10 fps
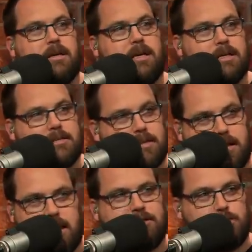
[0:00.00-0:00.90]
He has
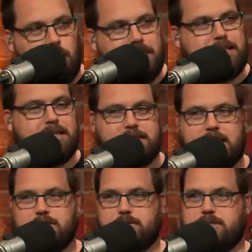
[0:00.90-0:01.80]

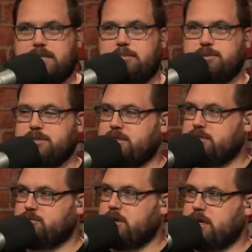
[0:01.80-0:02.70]
26 receptions
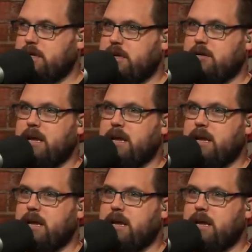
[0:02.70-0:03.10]
his rookie year,